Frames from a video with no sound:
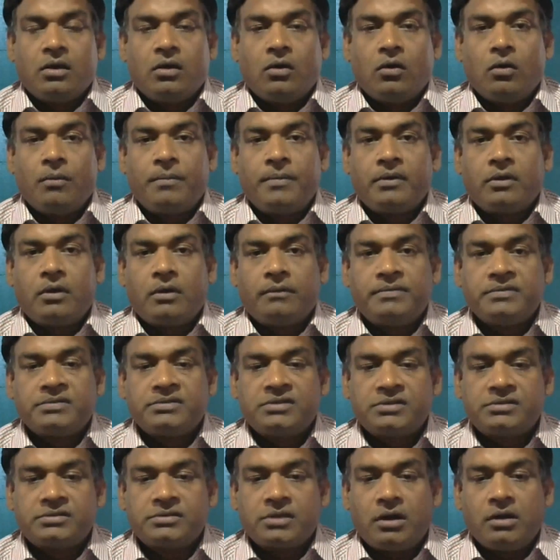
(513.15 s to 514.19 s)
Open Office,
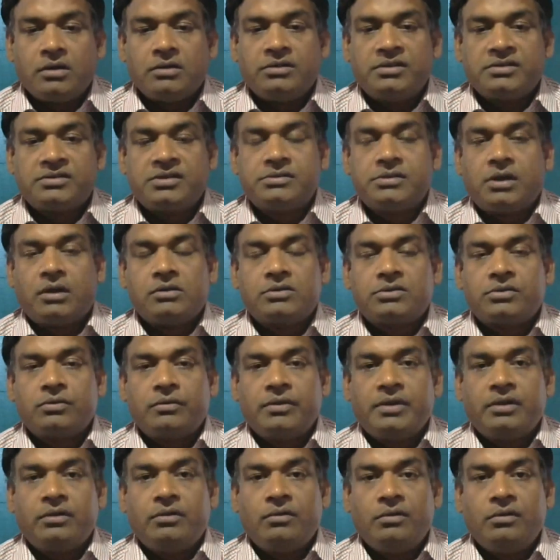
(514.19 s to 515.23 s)
this is also
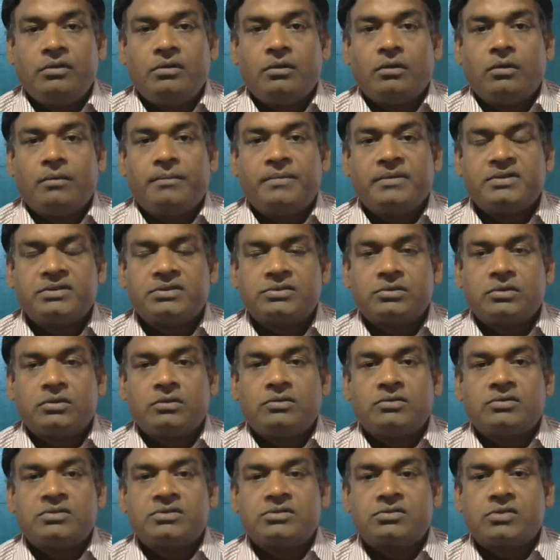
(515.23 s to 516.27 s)
a good open
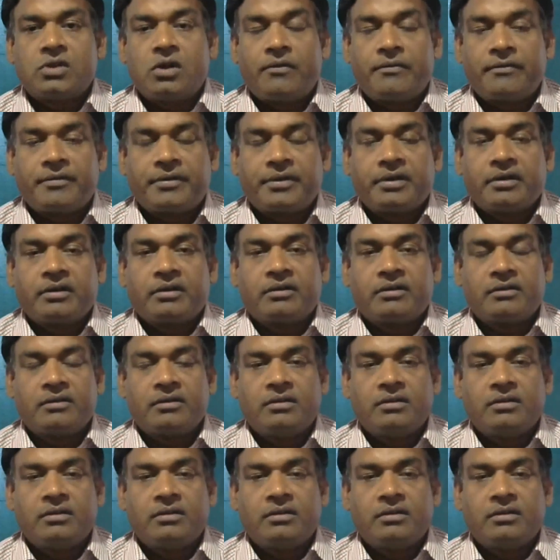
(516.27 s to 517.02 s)
source software.